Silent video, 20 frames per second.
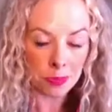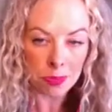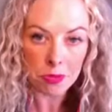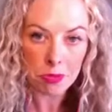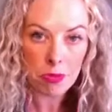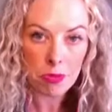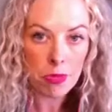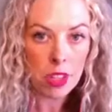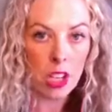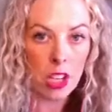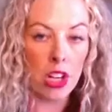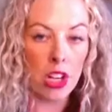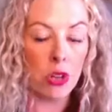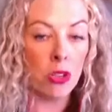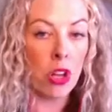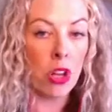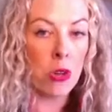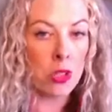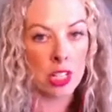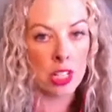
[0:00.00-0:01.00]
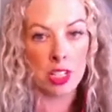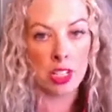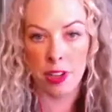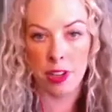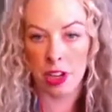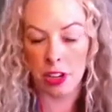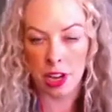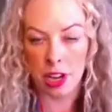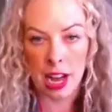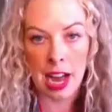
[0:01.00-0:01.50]
low six-figure to
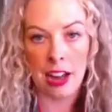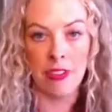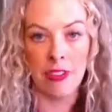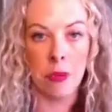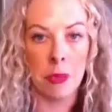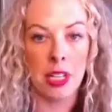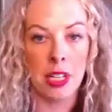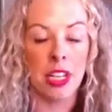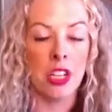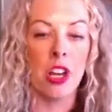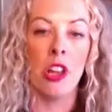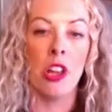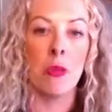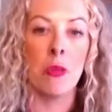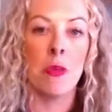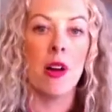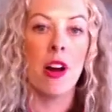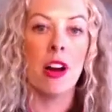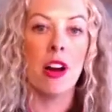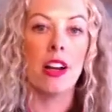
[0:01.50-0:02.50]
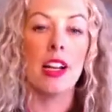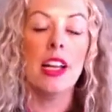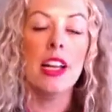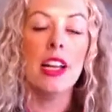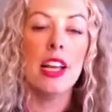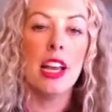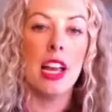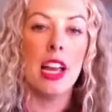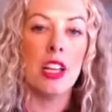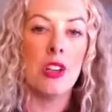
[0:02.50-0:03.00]
$500,000 mark.
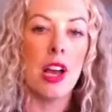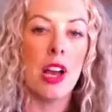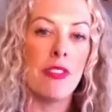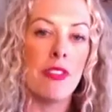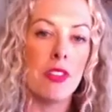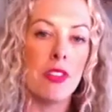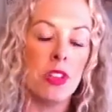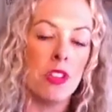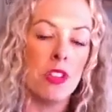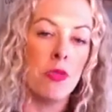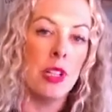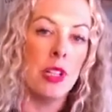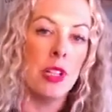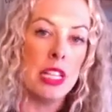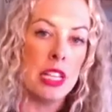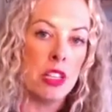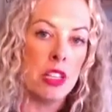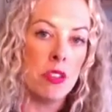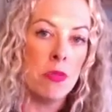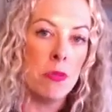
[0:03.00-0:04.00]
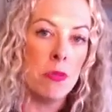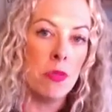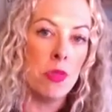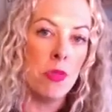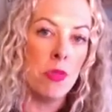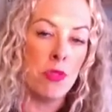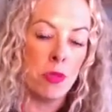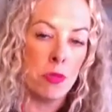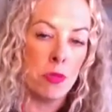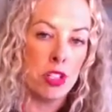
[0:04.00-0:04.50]
And you have to really move from
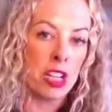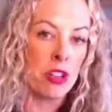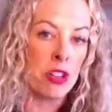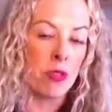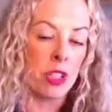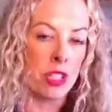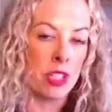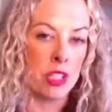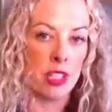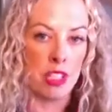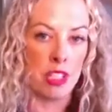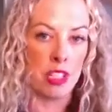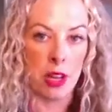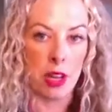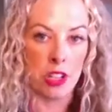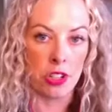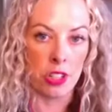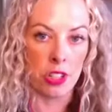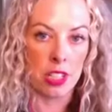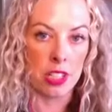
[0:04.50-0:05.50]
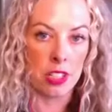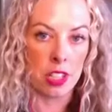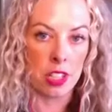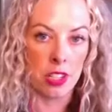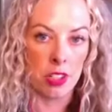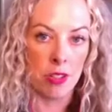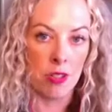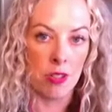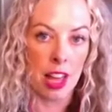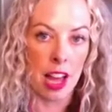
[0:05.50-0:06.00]
generalist to specialist to do
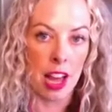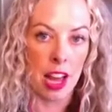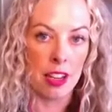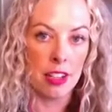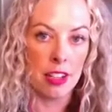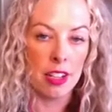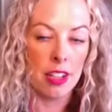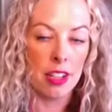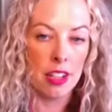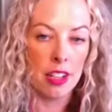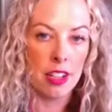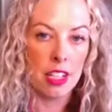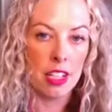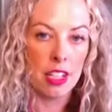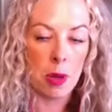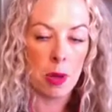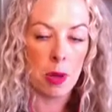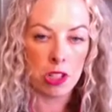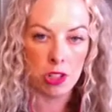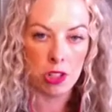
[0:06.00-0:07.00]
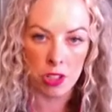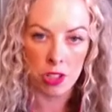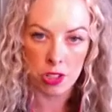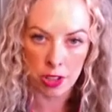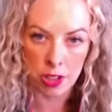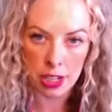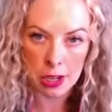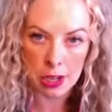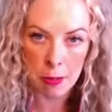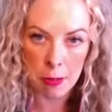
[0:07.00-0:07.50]
that. Specialists are in
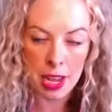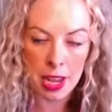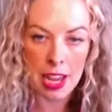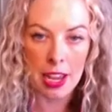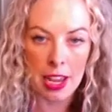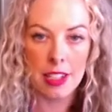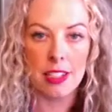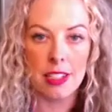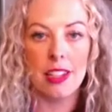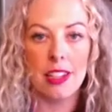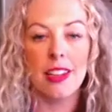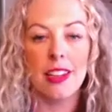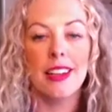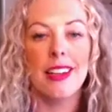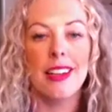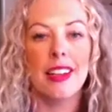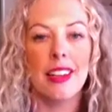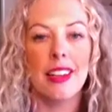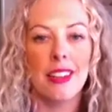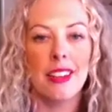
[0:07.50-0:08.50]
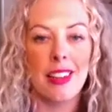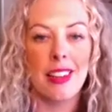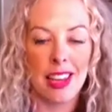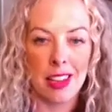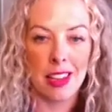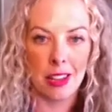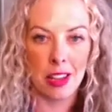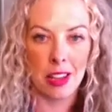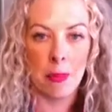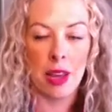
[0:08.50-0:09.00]
demand. They
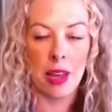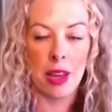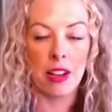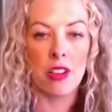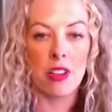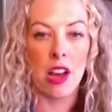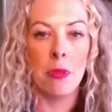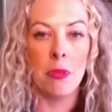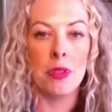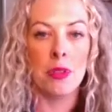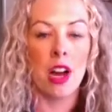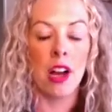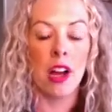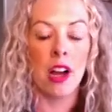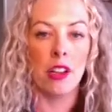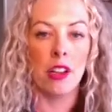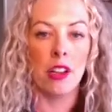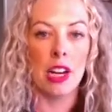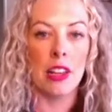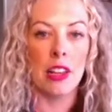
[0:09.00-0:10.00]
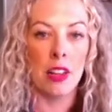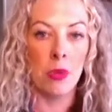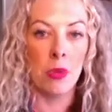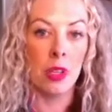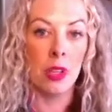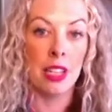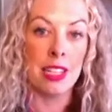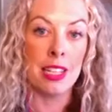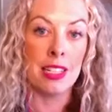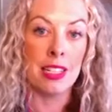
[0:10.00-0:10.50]
can command top dollar, and they
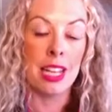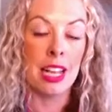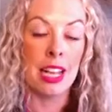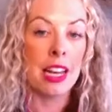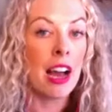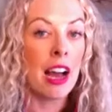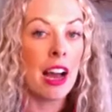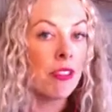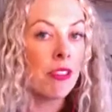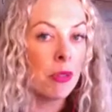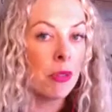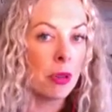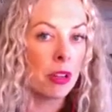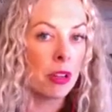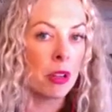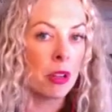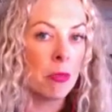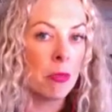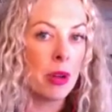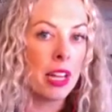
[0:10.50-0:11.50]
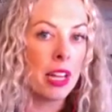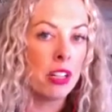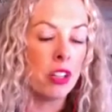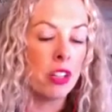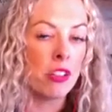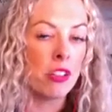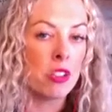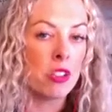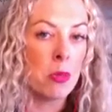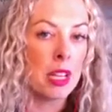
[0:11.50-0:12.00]
really stand out from their
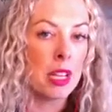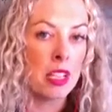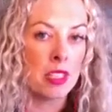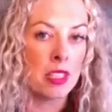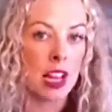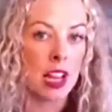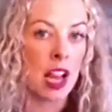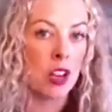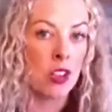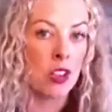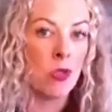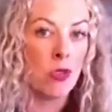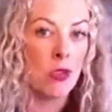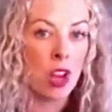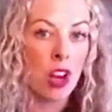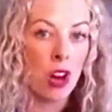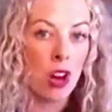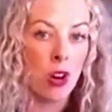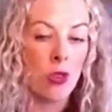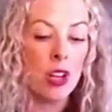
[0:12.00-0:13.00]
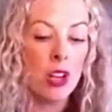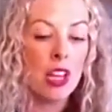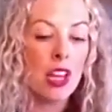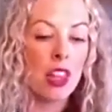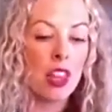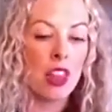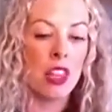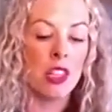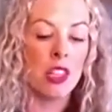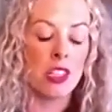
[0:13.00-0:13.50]
competitors because now
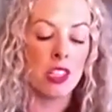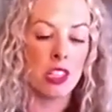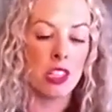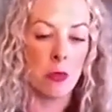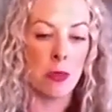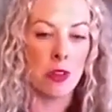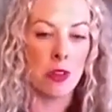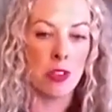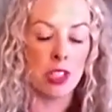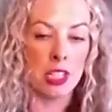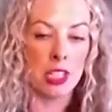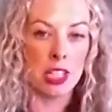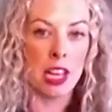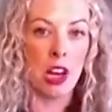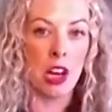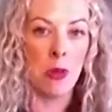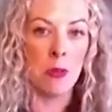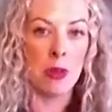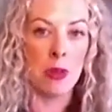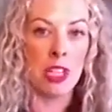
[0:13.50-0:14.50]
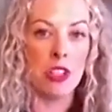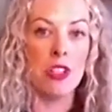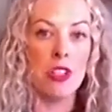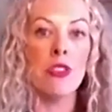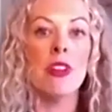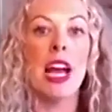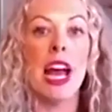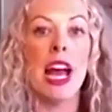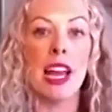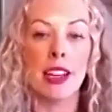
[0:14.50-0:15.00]
this is the person to help me do
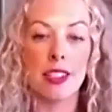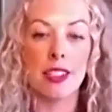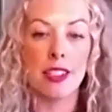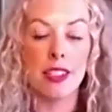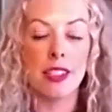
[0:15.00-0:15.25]
X.